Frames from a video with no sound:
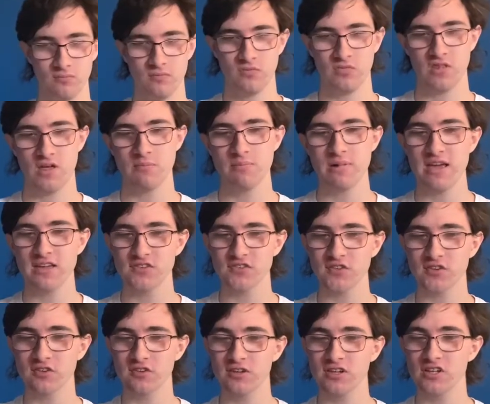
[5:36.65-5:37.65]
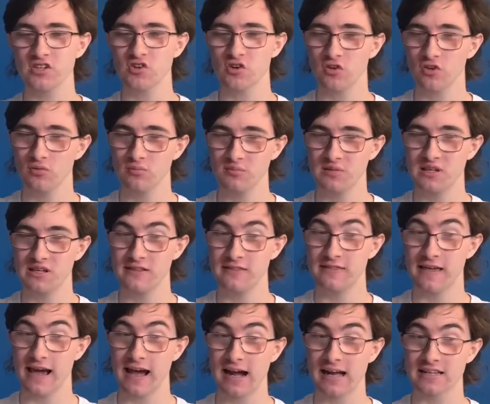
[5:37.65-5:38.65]
They basically told me
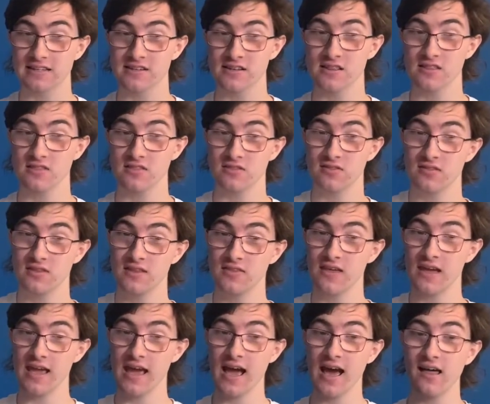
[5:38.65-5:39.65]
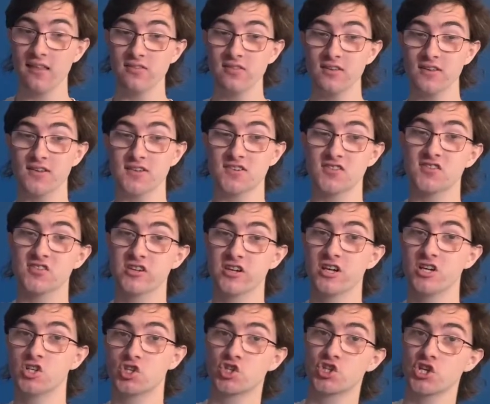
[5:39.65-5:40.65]
that they had this
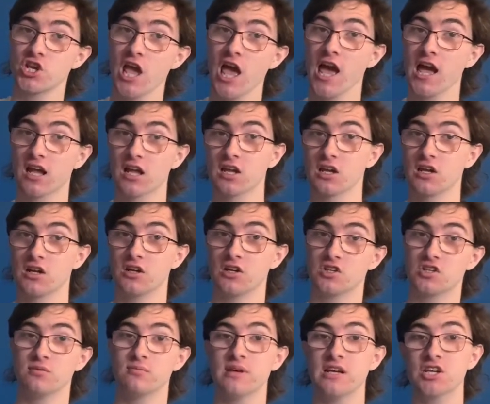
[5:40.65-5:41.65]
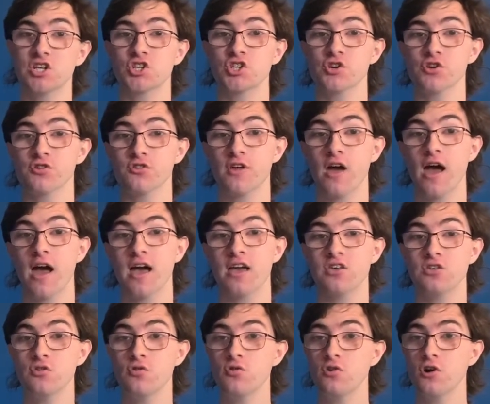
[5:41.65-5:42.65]
check to make sure that
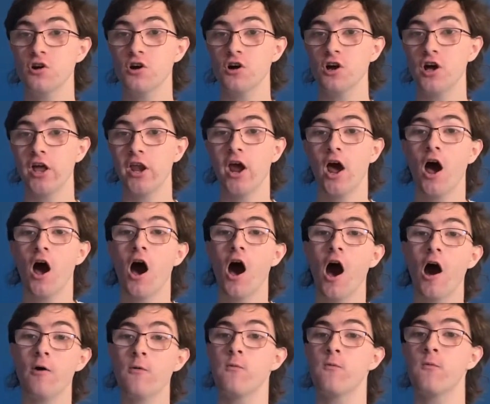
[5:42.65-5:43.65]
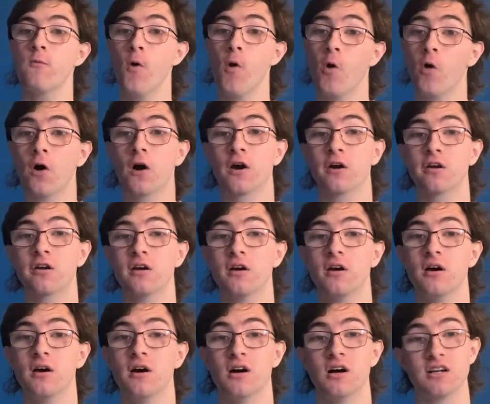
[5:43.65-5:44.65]
you could afford
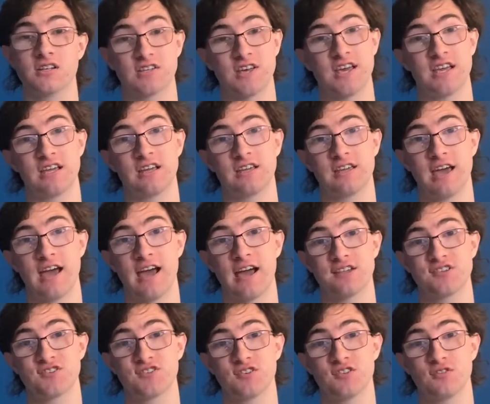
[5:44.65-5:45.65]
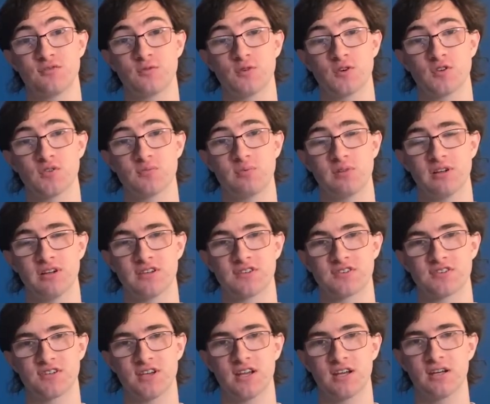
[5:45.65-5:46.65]
a tank of gas in the first
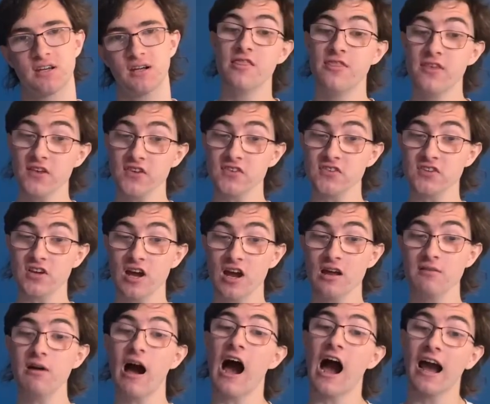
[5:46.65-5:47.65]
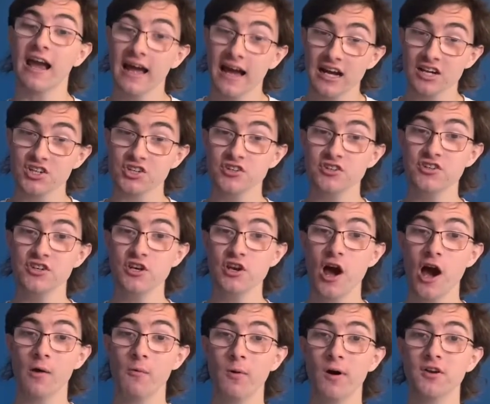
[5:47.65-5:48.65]
place. And this time, I actually did
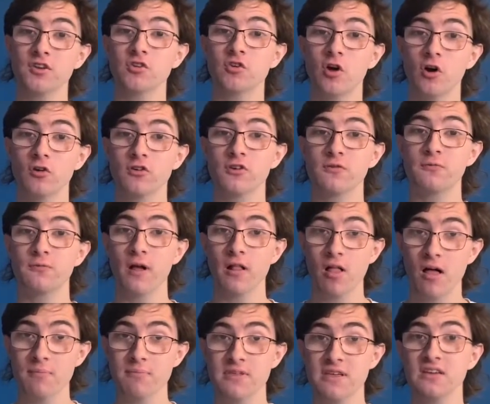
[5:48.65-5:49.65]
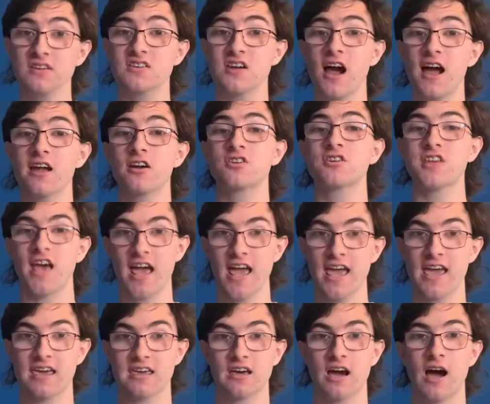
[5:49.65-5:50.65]
not want to go to fill up the entire
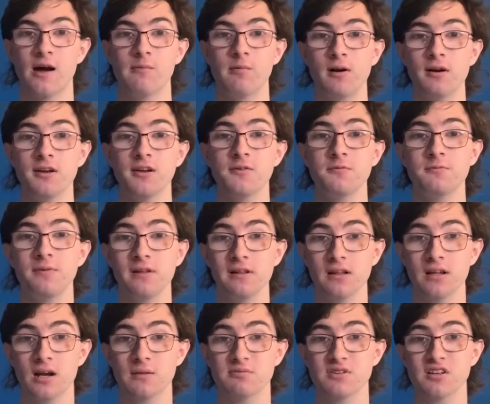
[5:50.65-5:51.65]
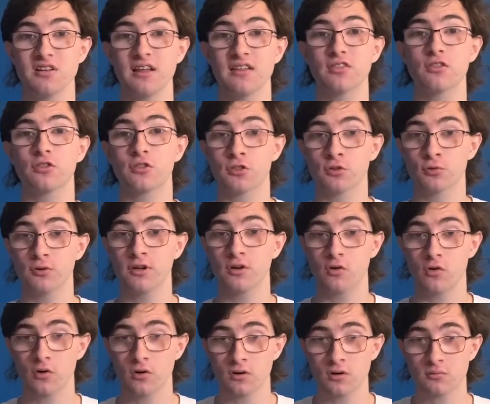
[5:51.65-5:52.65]
tank. I wanted to fill it up to like
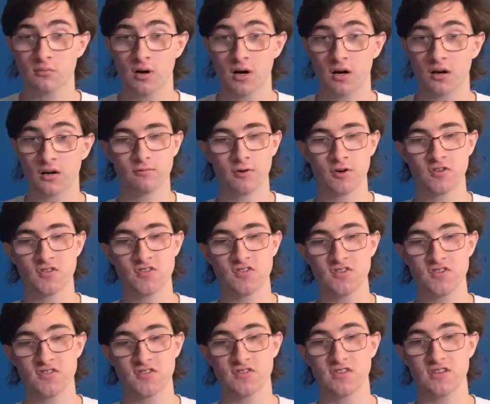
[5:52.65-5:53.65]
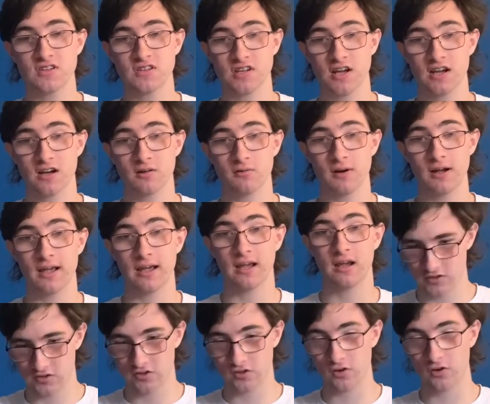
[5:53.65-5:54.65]
3/4 mark versus the entire way.
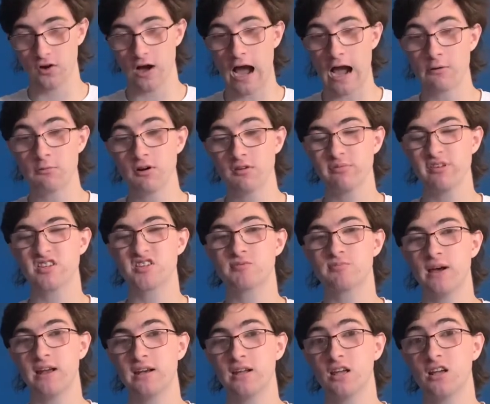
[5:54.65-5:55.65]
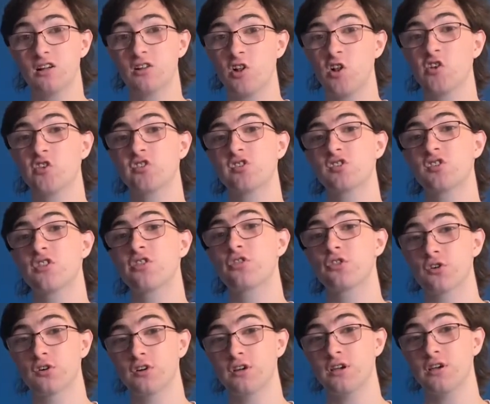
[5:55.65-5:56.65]
So I would have been spending closer to
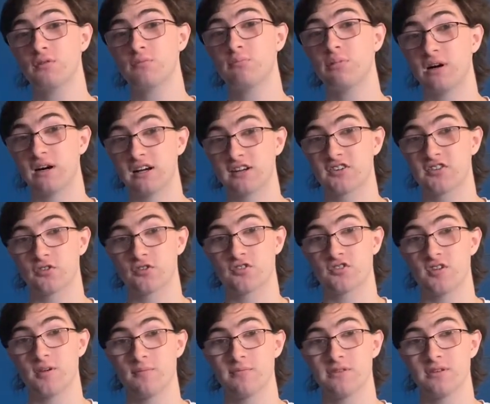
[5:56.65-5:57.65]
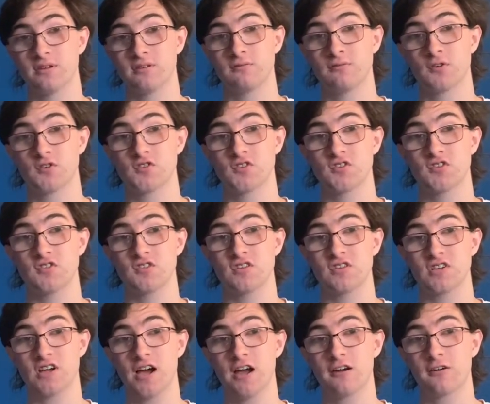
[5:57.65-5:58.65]
$30 or something versus the
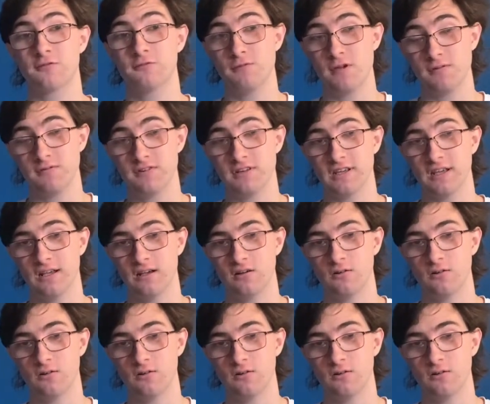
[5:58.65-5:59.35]
entire 50.